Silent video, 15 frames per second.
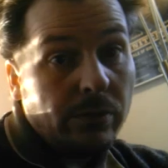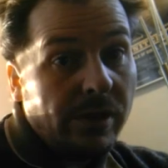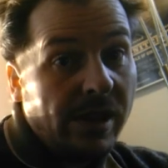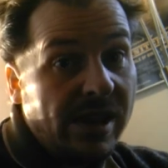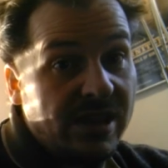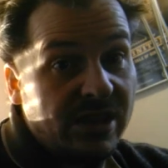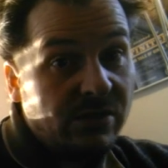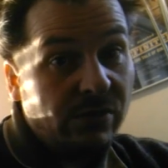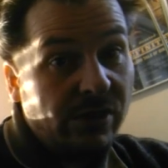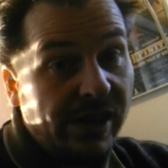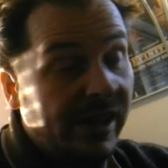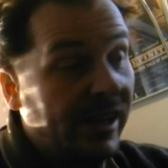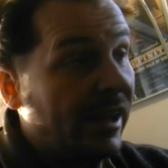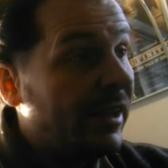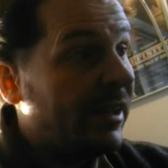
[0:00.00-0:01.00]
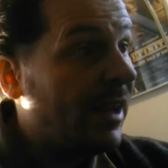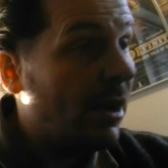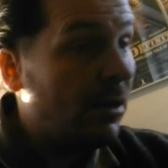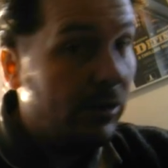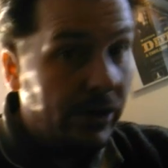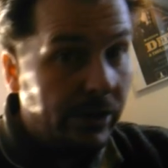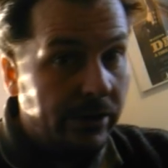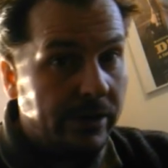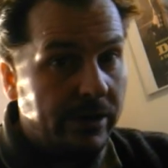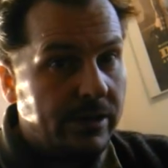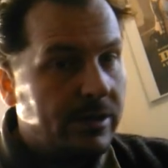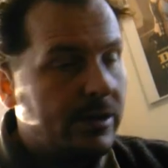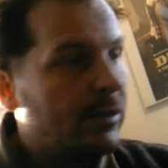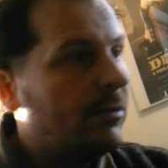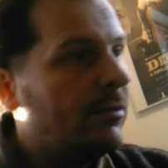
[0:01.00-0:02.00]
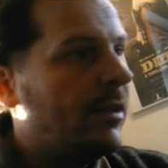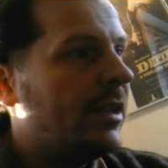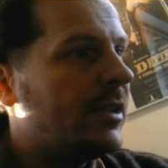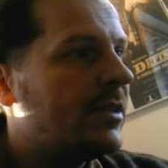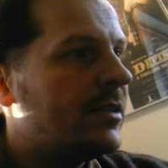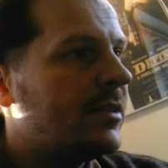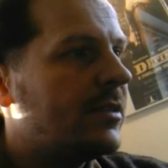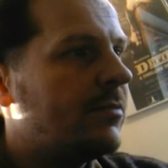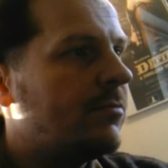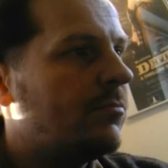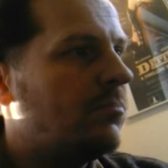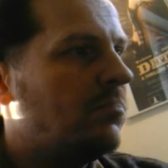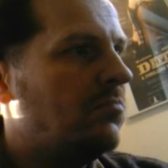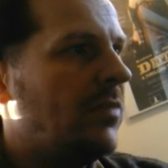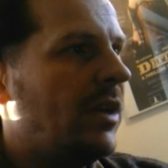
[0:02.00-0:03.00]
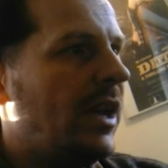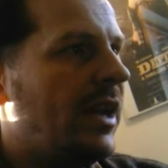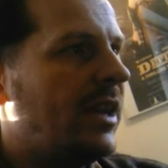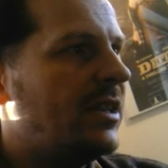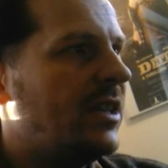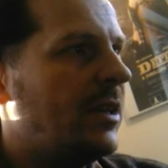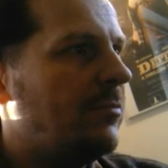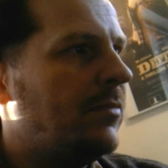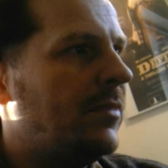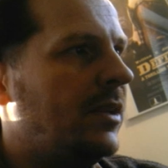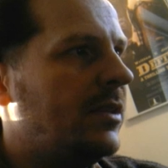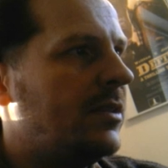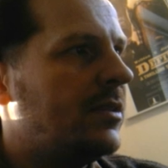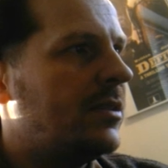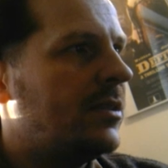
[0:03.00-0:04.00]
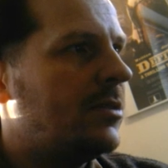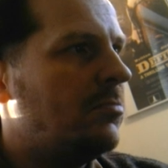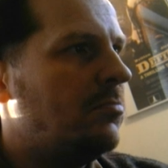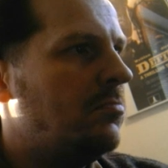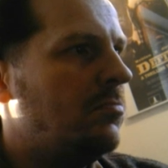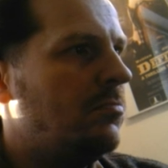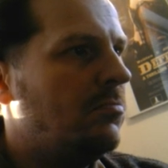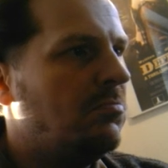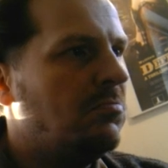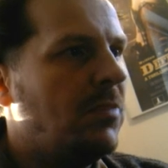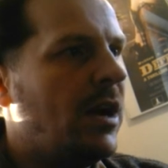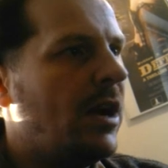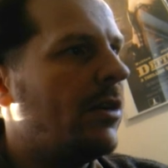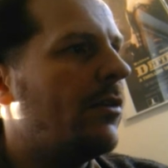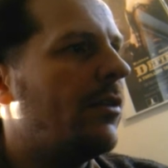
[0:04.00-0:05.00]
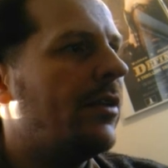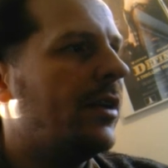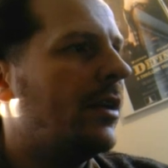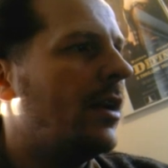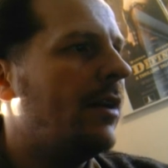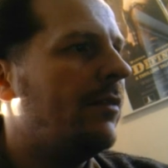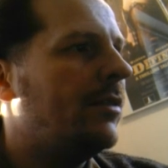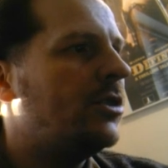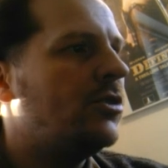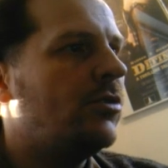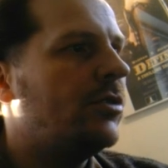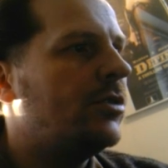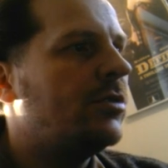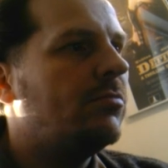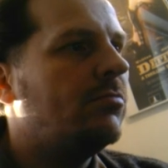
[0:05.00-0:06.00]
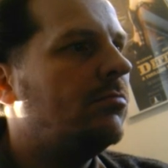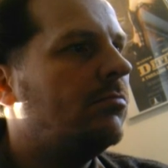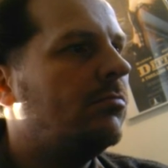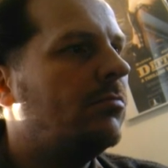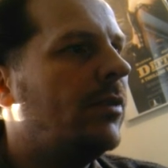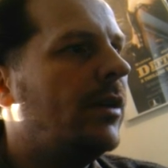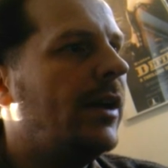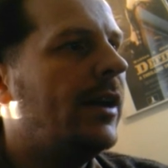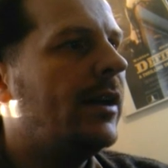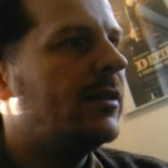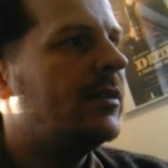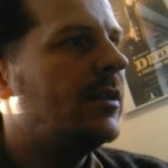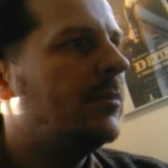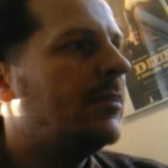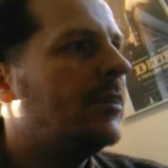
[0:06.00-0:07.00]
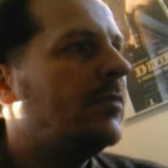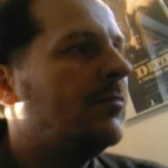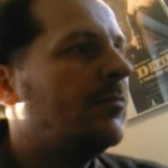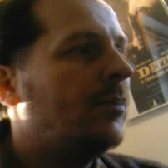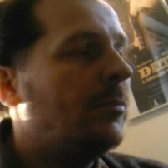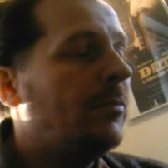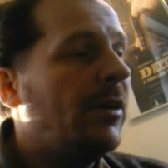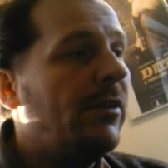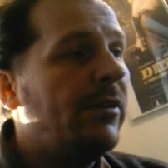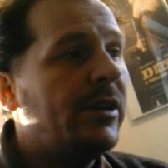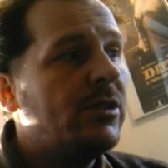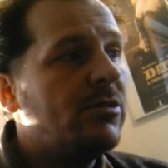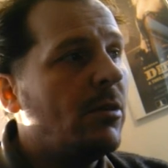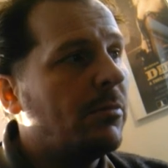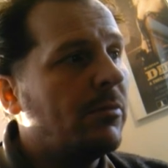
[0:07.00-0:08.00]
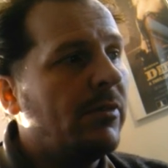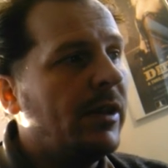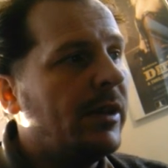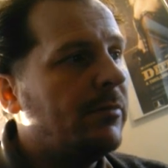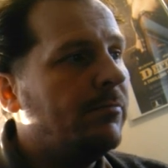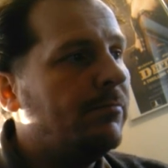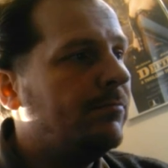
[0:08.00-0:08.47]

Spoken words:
It's ready and downloaded, so let's accept this. I don't think I have a choice. Accept. Preparing to upgrade.